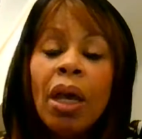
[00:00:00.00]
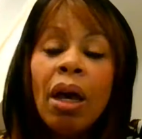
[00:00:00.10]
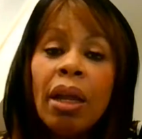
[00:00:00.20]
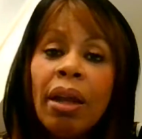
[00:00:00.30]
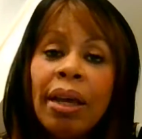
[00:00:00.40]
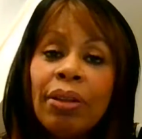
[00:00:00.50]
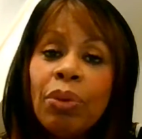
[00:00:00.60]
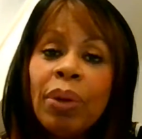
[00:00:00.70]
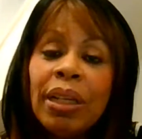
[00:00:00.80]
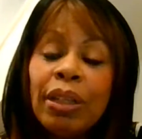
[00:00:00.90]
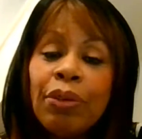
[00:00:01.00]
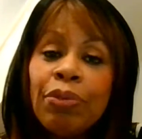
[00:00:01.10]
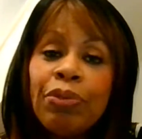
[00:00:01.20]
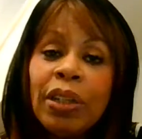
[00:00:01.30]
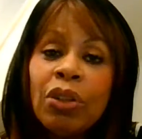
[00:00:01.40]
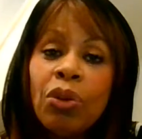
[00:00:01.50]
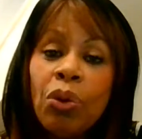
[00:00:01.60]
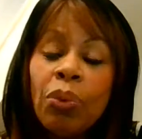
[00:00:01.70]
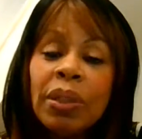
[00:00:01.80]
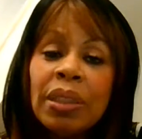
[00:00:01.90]
I like the way that Finn
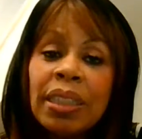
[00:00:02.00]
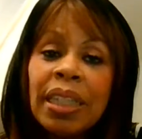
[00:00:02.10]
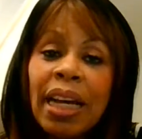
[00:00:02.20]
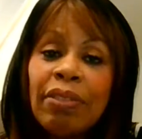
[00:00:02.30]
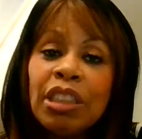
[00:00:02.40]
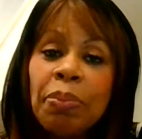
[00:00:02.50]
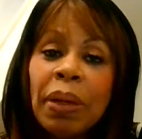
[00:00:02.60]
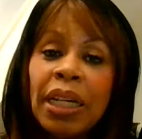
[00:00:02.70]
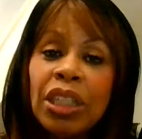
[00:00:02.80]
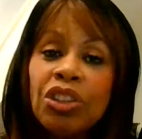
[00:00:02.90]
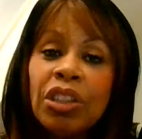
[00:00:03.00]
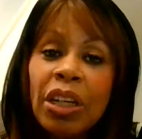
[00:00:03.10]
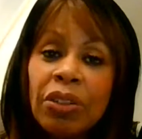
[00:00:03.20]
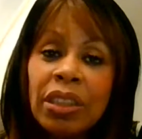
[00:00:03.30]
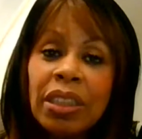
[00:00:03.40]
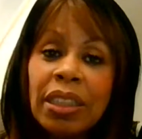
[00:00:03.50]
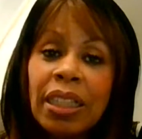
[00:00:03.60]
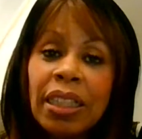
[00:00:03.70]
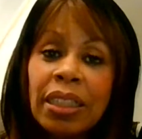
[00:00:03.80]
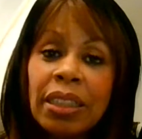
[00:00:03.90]
always carries Paige down the
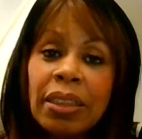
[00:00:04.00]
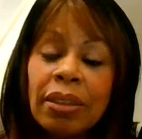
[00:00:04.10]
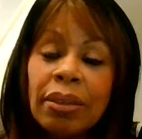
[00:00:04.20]
stairs